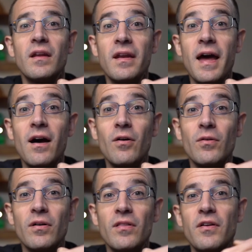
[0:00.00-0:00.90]

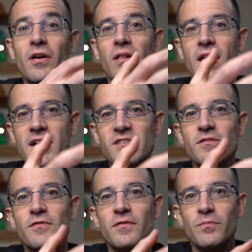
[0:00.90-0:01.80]
Now, there are lots
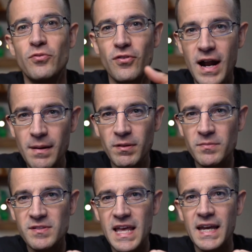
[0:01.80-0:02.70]
of
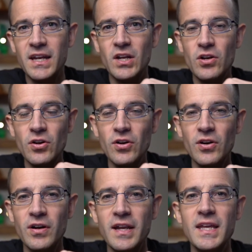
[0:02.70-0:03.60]
problems that can
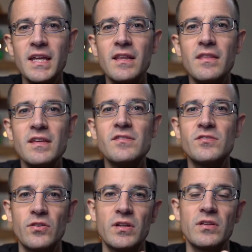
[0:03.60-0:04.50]
occur in the
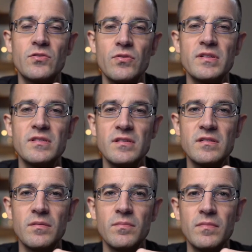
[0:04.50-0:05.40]
circulatory
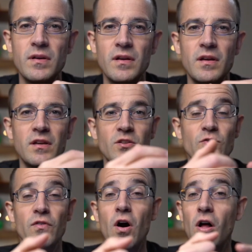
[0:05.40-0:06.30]
system.
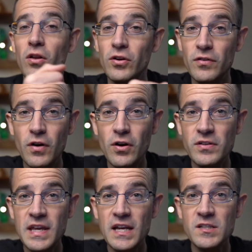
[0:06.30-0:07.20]
You've all heard of heart
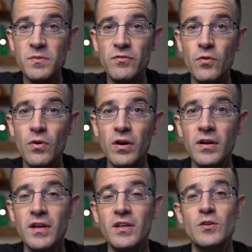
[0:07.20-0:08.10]
attacks
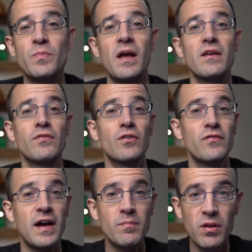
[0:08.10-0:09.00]
before. You probably have heard of
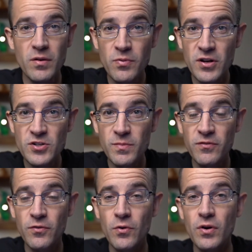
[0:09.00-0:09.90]
high blood pressure
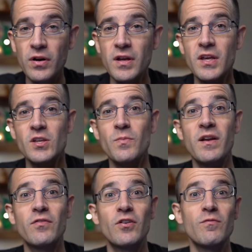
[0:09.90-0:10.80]
before. You might
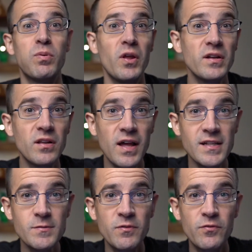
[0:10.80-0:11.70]
have heard of blood
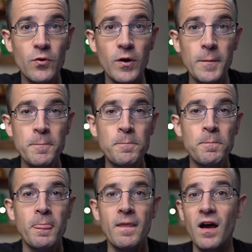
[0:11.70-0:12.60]
clots before.
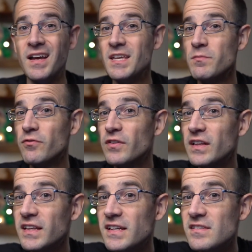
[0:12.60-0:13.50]

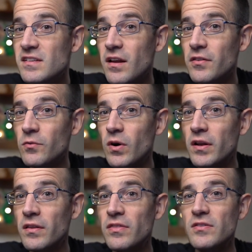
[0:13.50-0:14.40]
Hemophilia is another
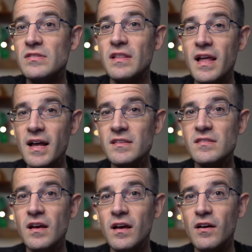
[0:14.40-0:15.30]
one. There's
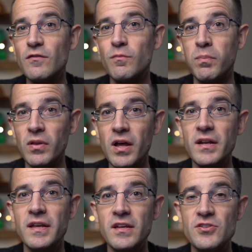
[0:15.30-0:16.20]
lots of
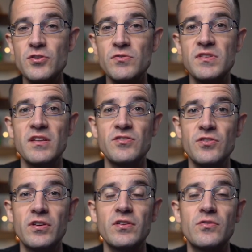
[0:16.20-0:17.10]
blood issues and
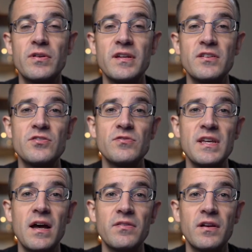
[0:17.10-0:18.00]
circulatory issues
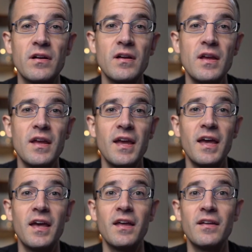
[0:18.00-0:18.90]
out there.
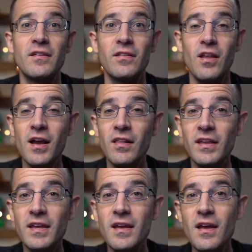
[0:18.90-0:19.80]
And
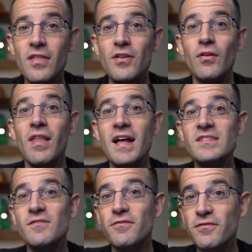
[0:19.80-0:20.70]
luckily, there are
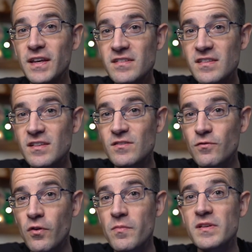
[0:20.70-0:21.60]
lots of fixes
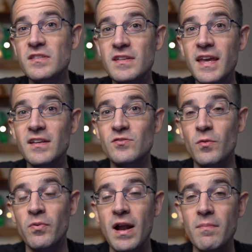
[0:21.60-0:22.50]
for the mistakes or
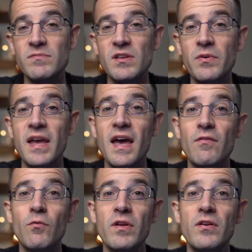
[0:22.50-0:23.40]
problems that we
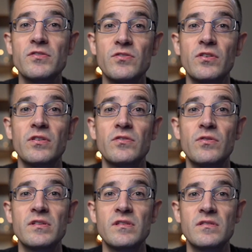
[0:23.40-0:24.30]
have with our
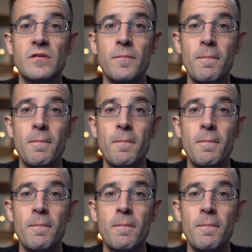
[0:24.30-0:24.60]
circulatory system.